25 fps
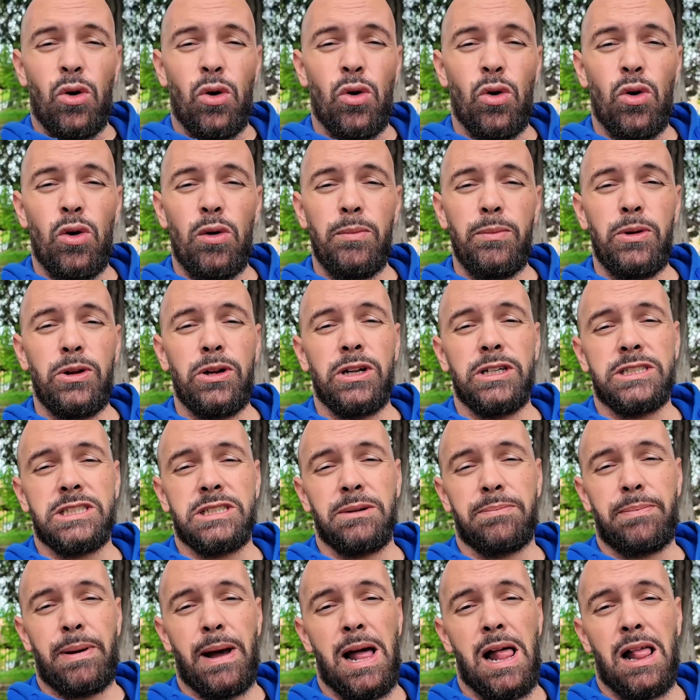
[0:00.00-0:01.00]
whole
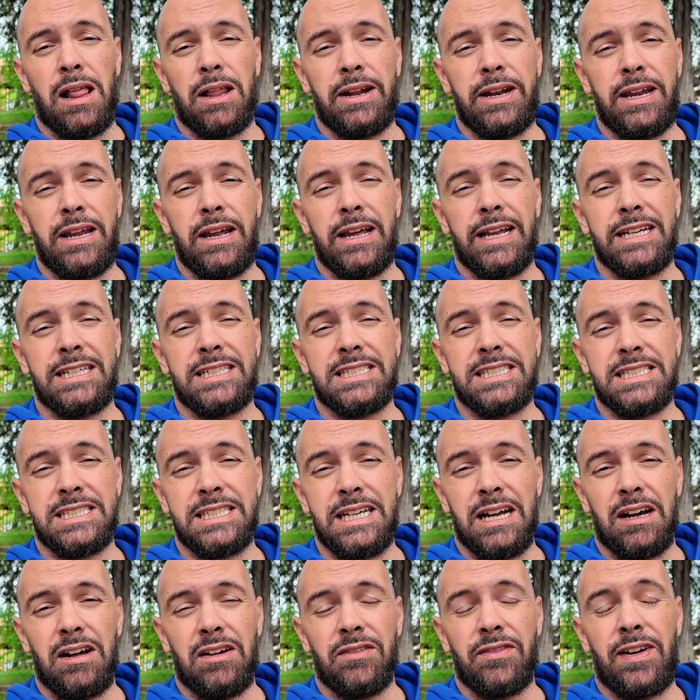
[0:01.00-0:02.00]
municipality
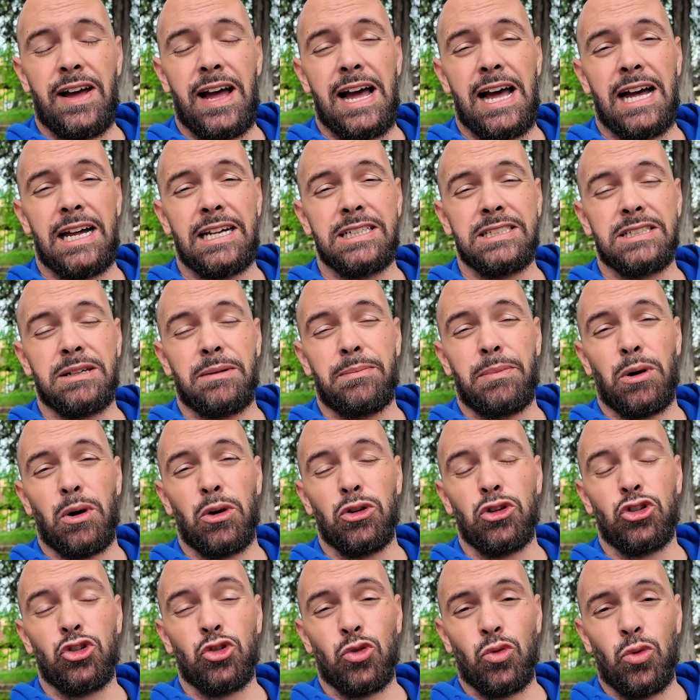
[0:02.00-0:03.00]
itself has
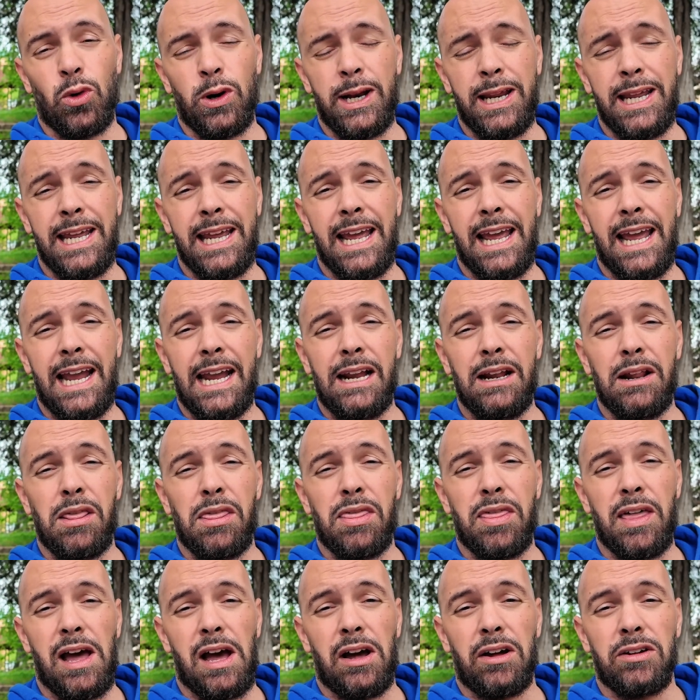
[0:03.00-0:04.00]
about
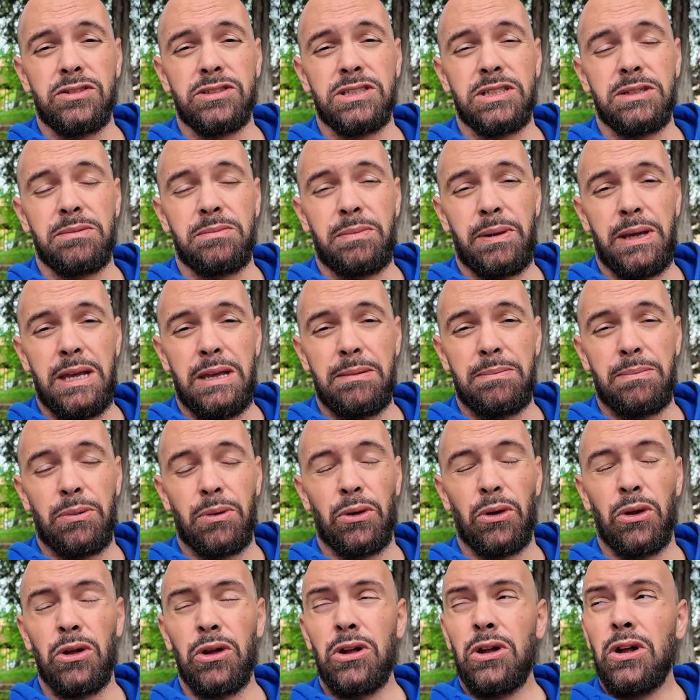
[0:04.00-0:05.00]
28,000
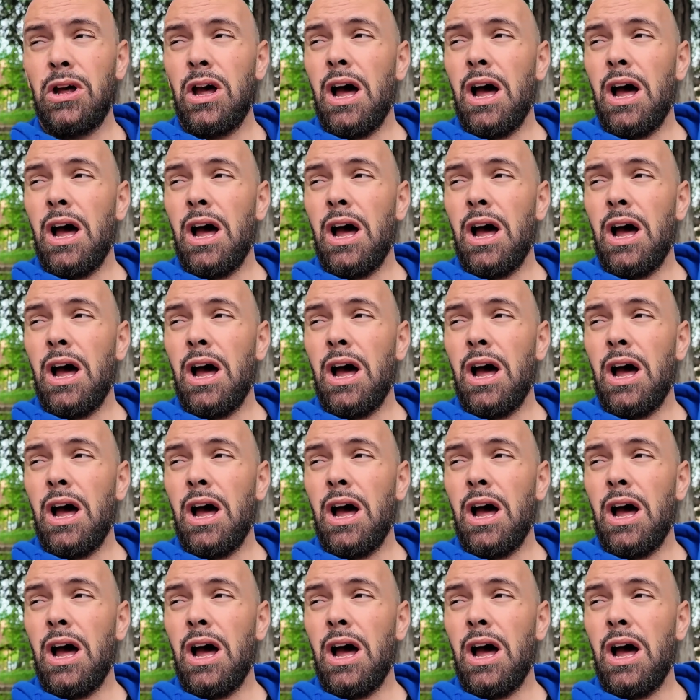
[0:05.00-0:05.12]
people.